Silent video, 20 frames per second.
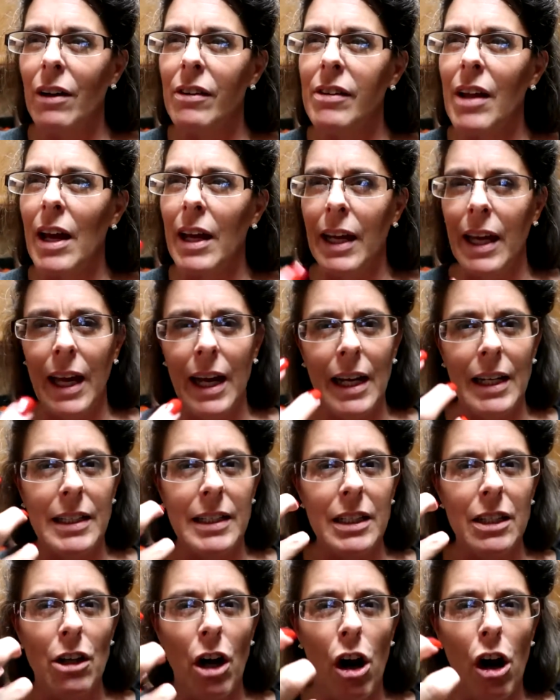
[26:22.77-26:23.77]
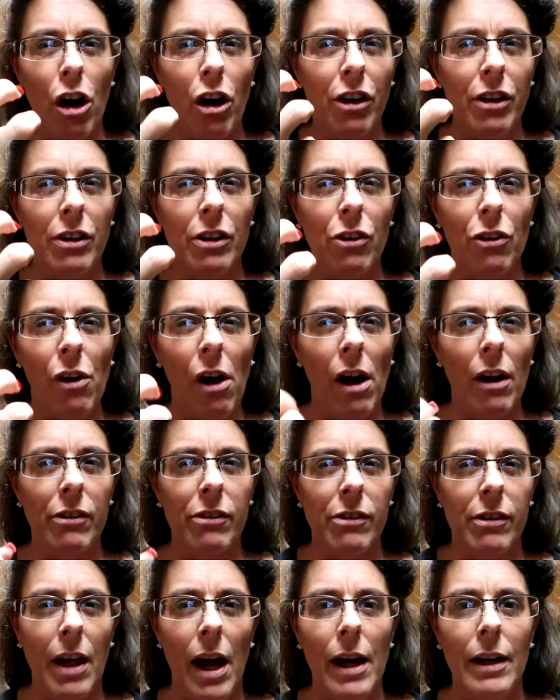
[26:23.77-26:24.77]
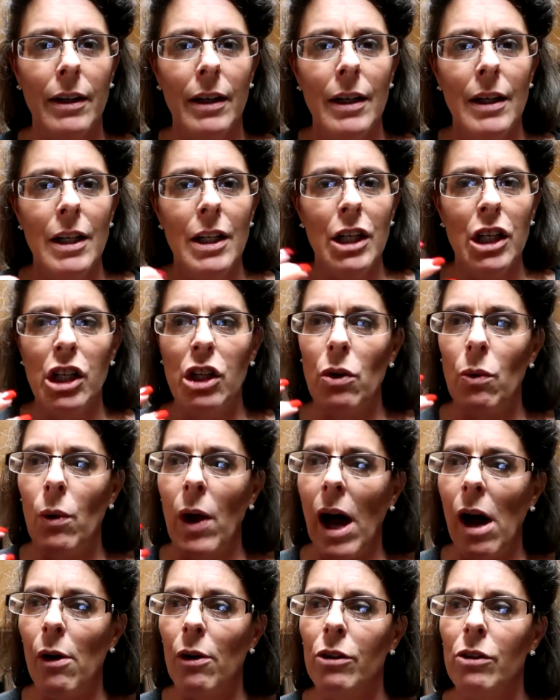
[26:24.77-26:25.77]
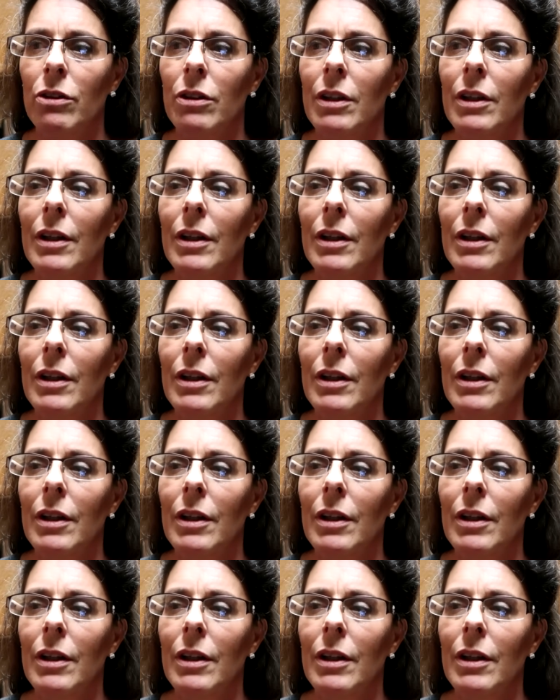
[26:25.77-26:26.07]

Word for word: does that candy harden across that you know how